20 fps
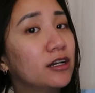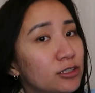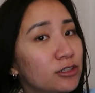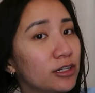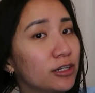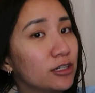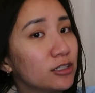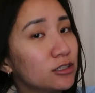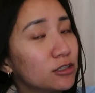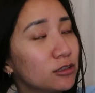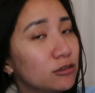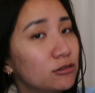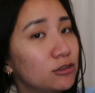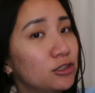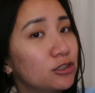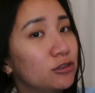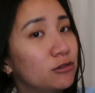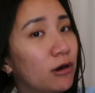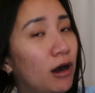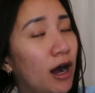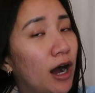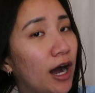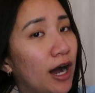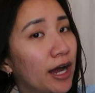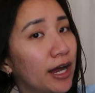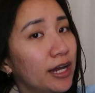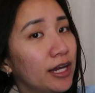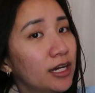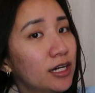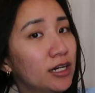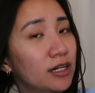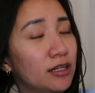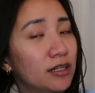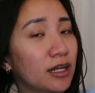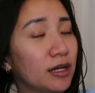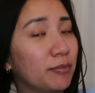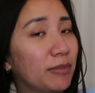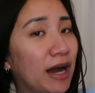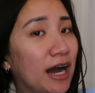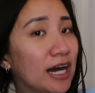I try not to go too high,
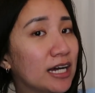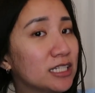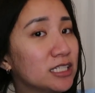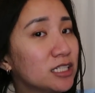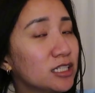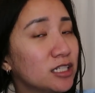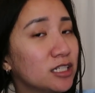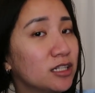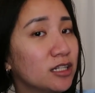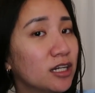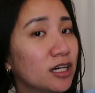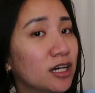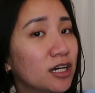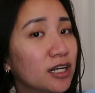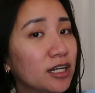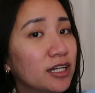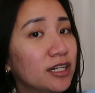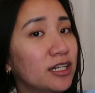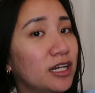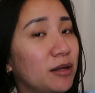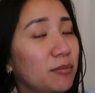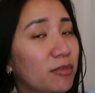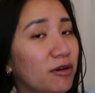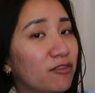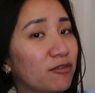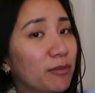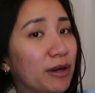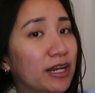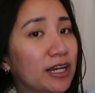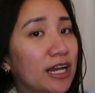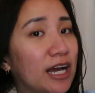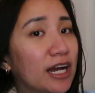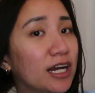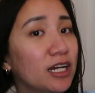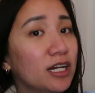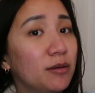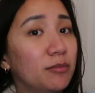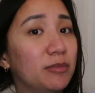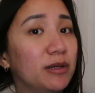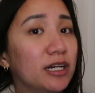like past the nape of my neck,